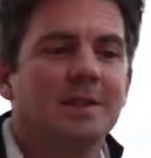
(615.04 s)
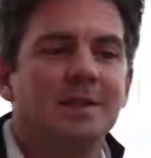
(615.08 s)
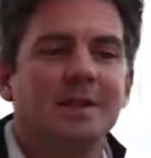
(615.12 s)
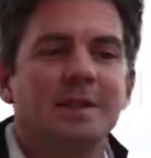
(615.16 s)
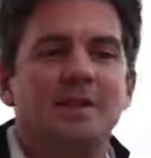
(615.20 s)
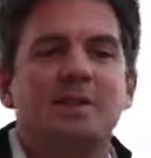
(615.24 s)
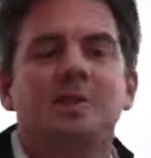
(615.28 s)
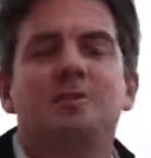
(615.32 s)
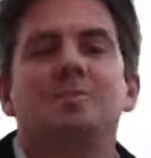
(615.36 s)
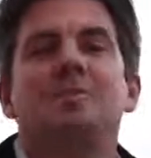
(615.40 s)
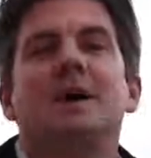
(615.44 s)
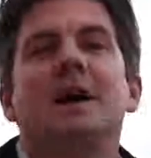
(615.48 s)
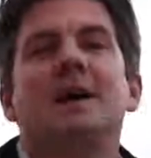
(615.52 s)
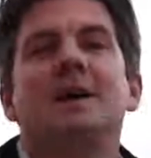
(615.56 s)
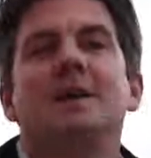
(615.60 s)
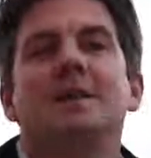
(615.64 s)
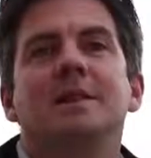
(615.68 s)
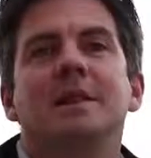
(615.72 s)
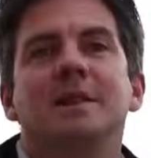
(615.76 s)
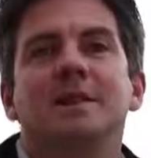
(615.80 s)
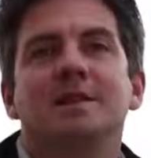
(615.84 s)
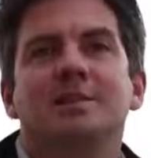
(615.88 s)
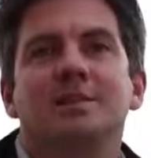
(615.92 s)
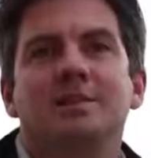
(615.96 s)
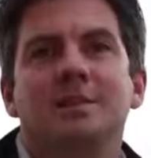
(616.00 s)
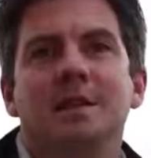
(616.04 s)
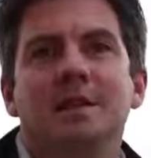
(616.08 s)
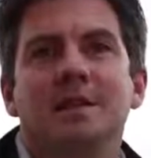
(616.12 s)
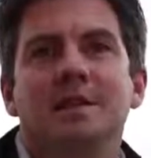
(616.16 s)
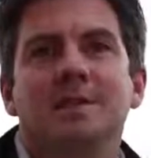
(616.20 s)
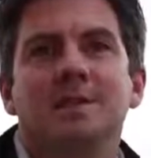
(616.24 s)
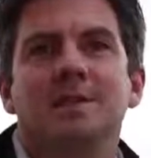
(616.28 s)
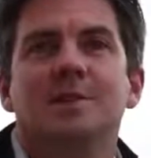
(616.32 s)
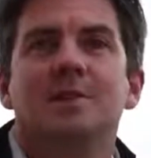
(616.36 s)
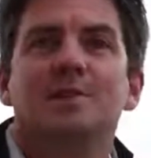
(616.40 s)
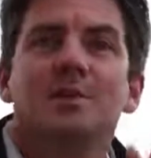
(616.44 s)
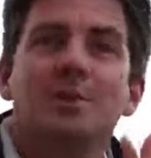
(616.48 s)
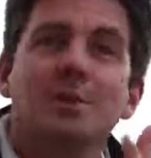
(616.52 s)
despite these
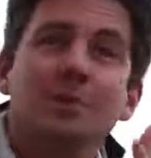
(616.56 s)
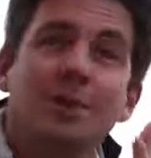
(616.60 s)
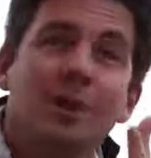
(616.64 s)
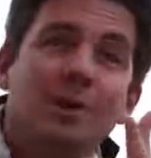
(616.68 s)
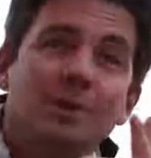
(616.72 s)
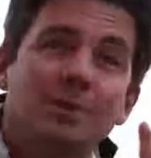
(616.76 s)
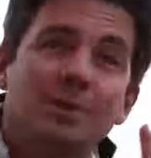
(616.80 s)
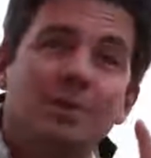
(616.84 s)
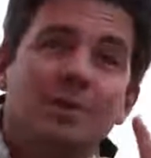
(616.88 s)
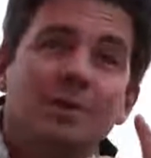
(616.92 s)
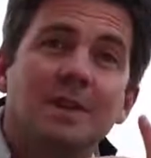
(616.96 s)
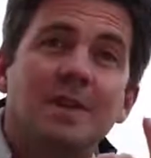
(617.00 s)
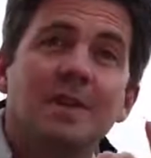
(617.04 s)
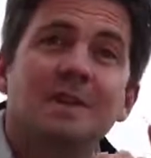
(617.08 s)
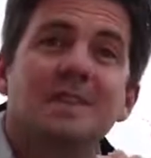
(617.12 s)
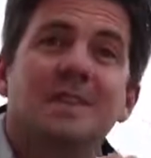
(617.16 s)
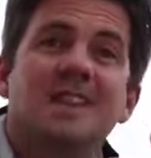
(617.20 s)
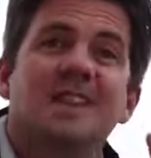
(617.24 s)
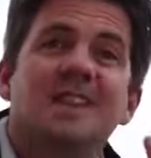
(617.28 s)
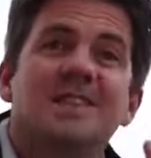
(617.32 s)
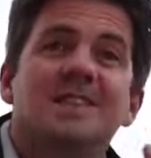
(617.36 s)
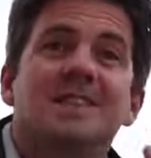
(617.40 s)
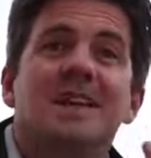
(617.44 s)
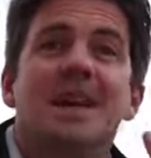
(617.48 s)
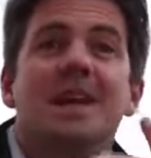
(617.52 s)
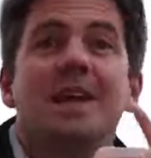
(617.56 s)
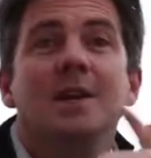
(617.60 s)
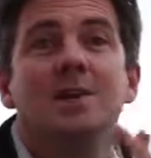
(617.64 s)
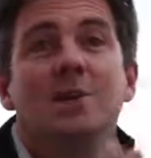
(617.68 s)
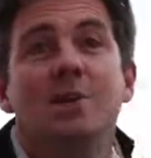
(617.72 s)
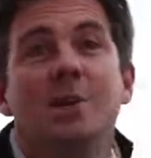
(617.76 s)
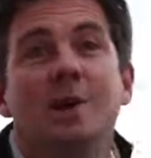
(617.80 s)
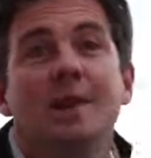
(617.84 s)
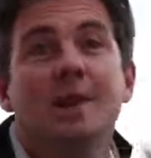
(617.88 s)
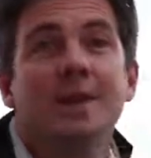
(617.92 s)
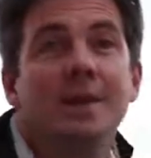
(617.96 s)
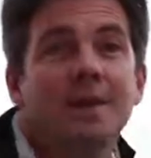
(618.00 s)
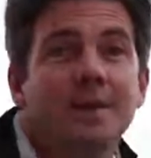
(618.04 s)
fees, because all those fees are
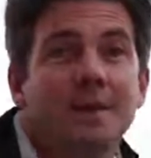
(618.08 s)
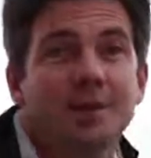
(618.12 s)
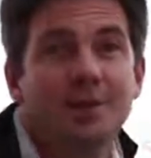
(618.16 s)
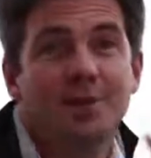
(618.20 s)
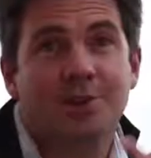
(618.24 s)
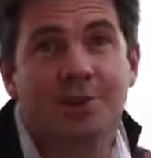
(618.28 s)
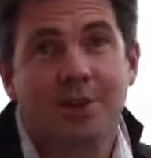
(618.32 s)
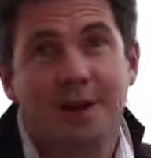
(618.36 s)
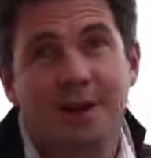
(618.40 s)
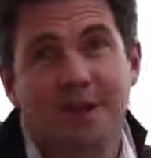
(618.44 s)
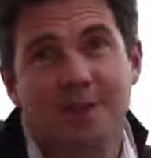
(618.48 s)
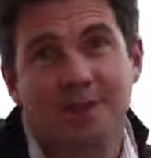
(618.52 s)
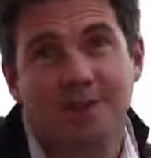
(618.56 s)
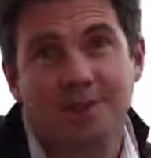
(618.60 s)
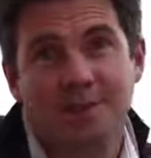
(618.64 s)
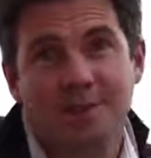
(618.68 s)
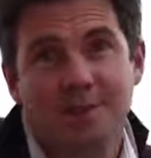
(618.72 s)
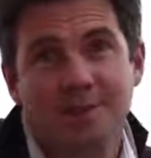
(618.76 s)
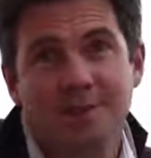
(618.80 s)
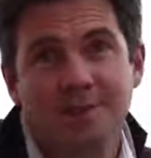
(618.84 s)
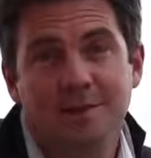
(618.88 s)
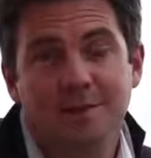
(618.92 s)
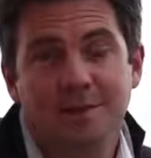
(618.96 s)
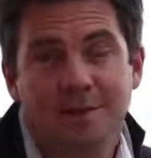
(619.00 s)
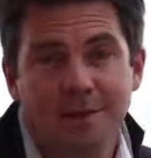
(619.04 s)
contained within the trades.